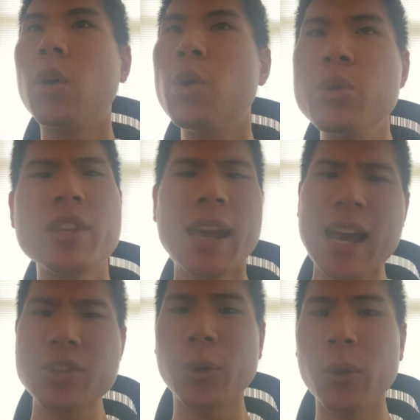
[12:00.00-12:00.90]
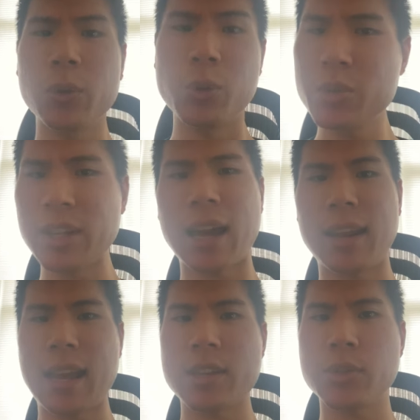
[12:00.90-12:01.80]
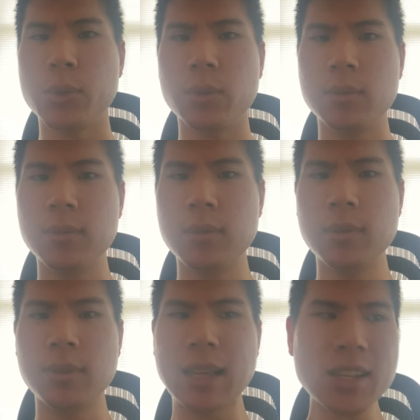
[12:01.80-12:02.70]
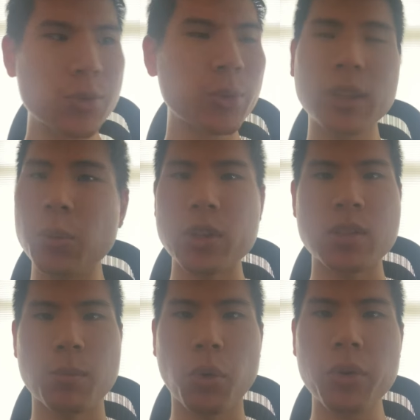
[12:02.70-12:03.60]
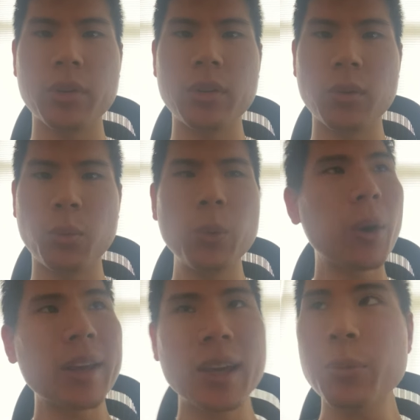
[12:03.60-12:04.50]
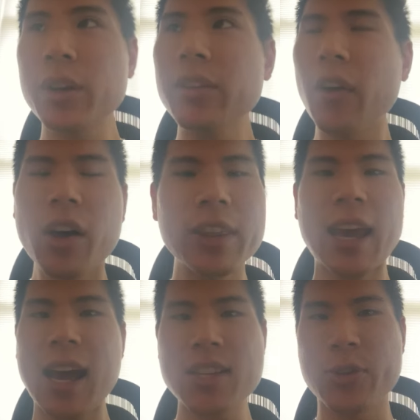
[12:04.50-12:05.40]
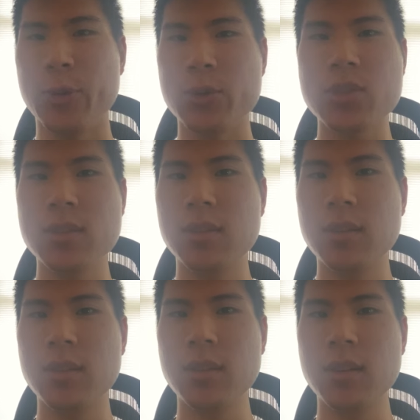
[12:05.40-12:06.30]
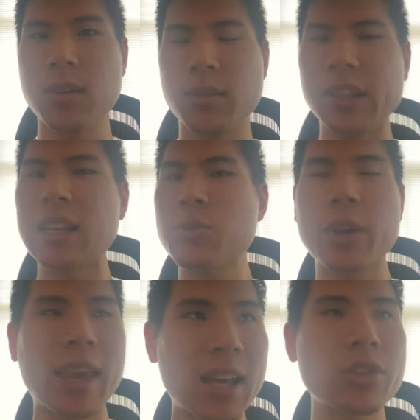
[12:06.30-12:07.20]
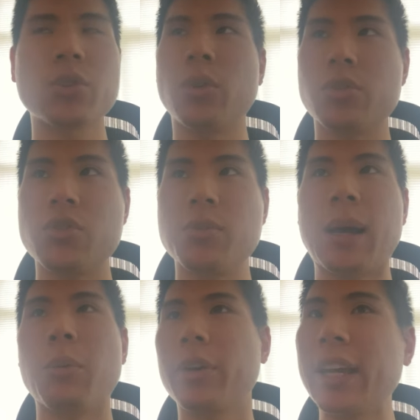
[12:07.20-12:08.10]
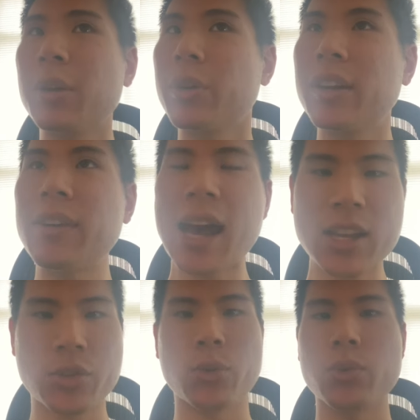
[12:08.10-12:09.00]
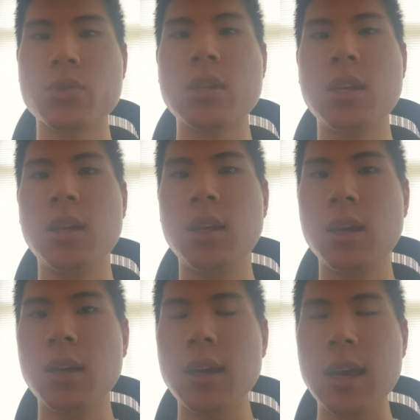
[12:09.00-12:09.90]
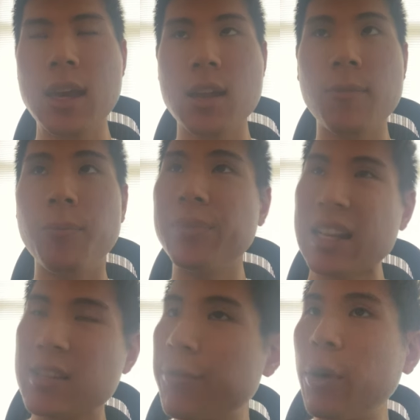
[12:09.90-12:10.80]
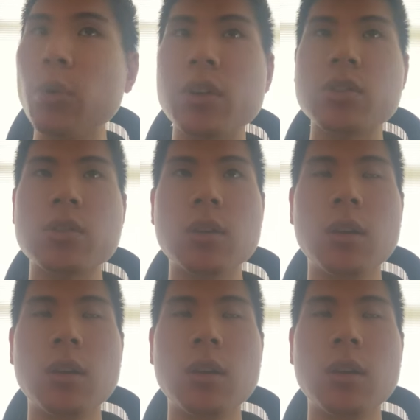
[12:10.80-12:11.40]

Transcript: who's an asshole and who's not an asshole. That's really what's important. We want to get rid of all the assholes, right? That's what cancel culture is about. We're getting rid of assholes. And that's a focus.